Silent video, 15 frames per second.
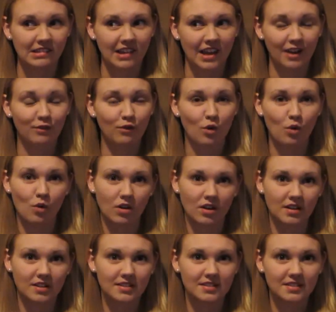And of
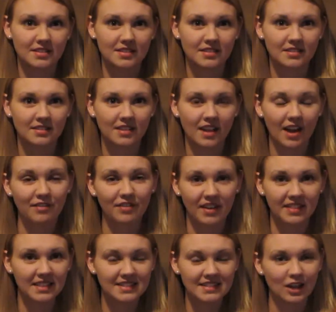course, I
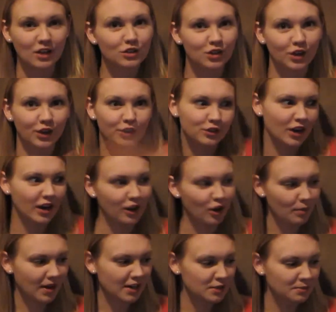find this out, so I try to go
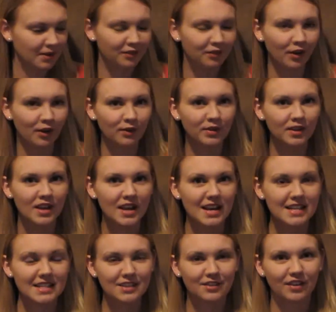back to my phone
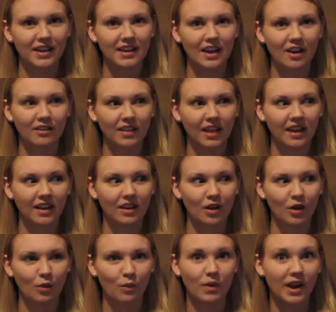to find out like
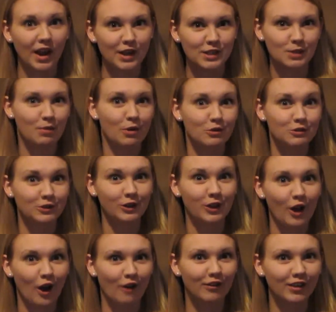when I supposedly
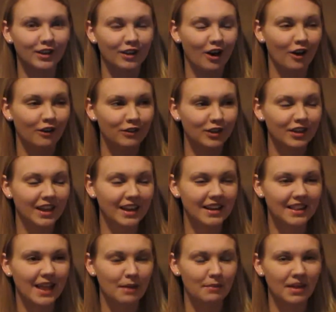ov ovulated
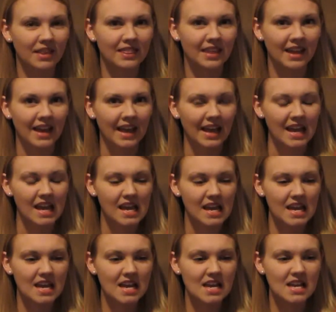that month,
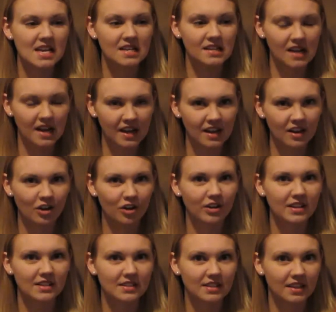and I had
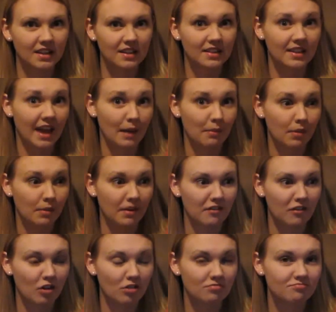already deleted the app on my
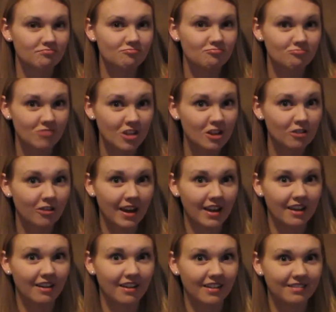phone. Great,
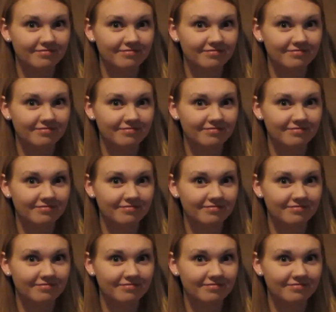huh?